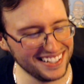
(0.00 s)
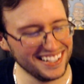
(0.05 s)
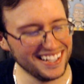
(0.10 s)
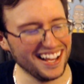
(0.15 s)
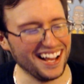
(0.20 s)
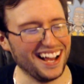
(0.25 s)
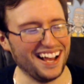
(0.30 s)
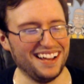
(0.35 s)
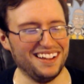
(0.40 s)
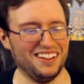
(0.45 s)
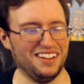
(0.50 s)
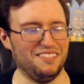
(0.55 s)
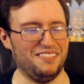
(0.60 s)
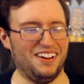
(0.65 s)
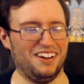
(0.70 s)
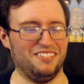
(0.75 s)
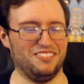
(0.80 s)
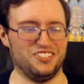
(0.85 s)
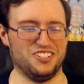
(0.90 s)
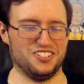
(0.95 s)
I love
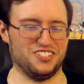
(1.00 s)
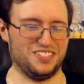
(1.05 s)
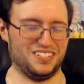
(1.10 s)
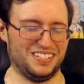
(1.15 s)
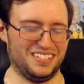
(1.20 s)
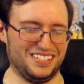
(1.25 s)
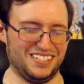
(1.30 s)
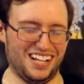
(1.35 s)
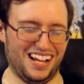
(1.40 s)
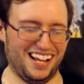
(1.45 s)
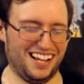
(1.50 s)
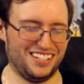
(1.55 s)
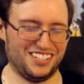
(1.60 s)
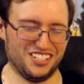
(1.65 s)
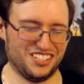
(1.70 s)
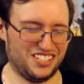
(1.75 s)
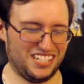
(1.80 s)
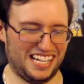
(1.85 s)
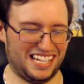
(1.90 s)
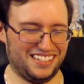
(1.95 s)
how just
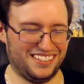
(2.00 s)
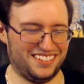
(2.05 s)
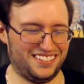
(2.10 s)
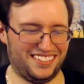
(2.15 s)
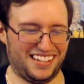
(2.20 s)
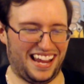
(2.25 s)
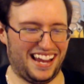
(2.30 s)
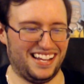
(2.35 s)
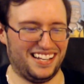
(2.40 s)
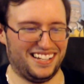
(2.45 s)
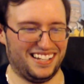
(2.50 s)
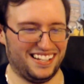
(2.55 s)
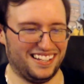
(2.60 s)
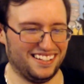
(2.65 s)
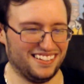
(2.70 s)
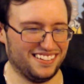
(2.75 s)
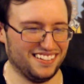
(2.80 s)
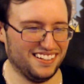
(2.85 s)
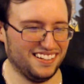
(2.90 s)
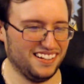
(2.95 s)
insane it is.